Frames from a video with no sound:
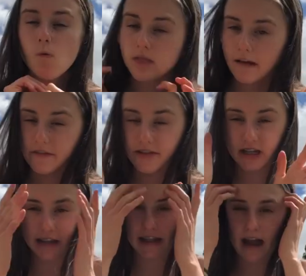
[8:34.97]
love if you
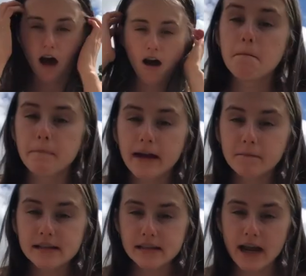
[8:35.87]
check that out. Big
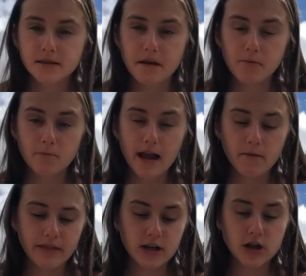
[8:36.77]
mistakes people
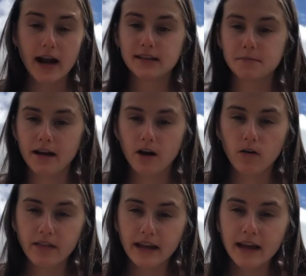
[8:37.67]
make when they're trying to be
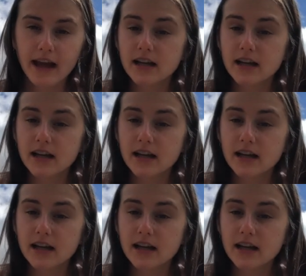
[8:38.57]
healthy.